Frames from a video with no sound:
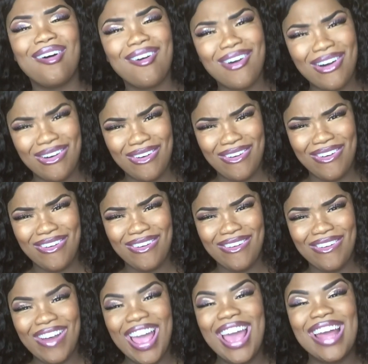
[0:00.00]

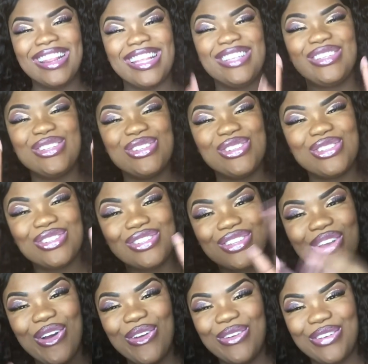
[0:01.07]
oh, this is
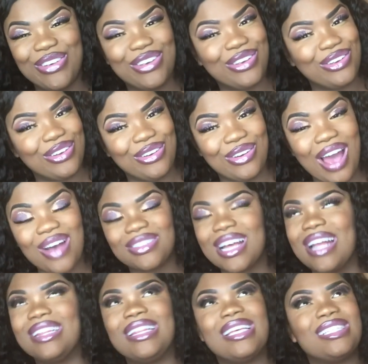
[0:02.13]
so cute. I was
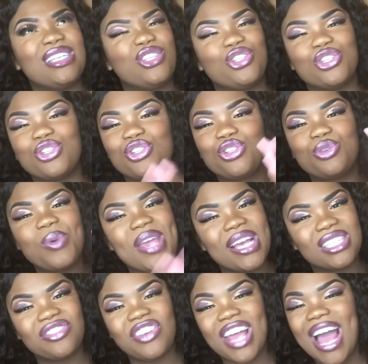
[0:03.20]
like, this is the
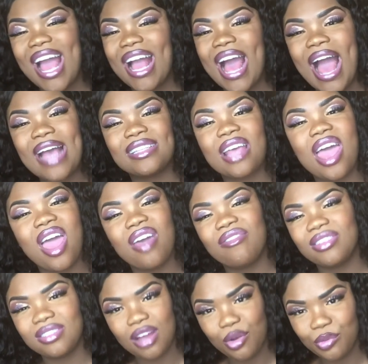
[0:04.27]
sweetest thing a guy's
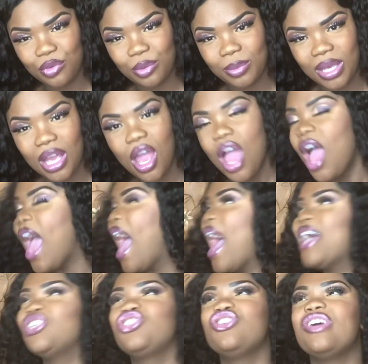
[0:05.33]
ever done for me.
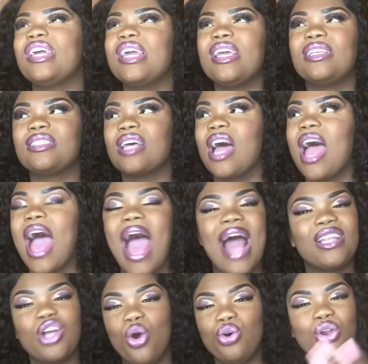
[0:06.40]
And you know, it is,
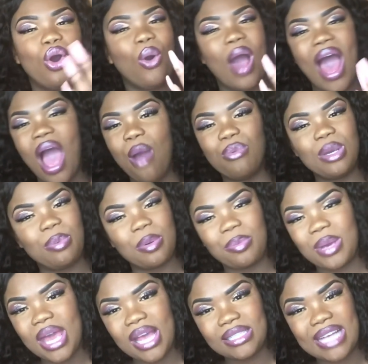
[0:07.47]
I don't know how we
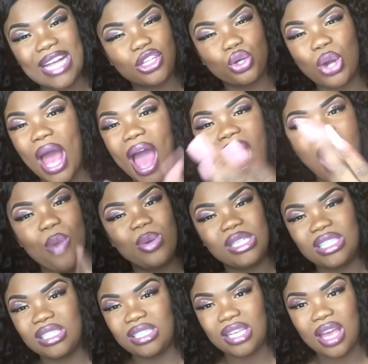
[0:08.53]
prepared it. I don't know how we
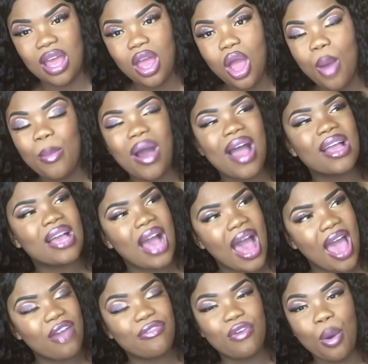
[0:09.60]
did it. But a
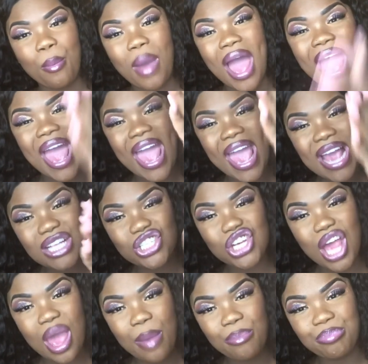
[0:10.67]
guy from
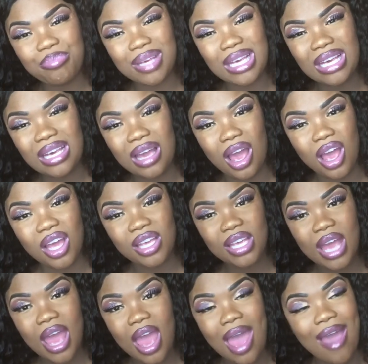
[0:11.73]
HMP,
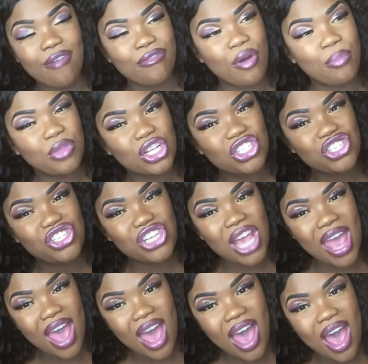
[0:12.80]
yeah, from the
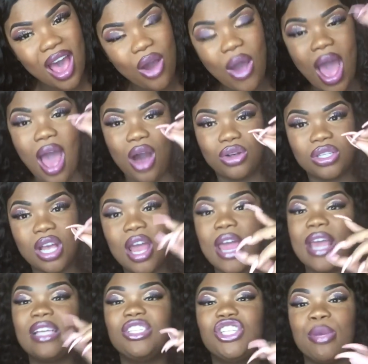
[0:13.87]
jailhouse.
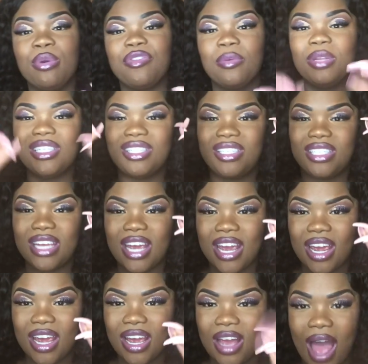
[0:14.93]
It's Jimmy from the
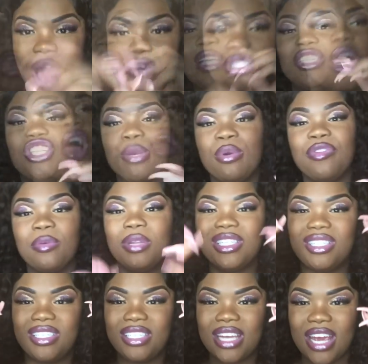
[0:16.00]
jailhouse. It's Jimmy from the
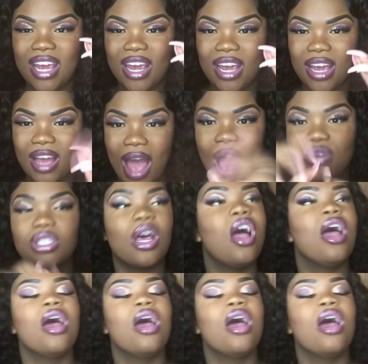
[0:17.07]
jailhouse.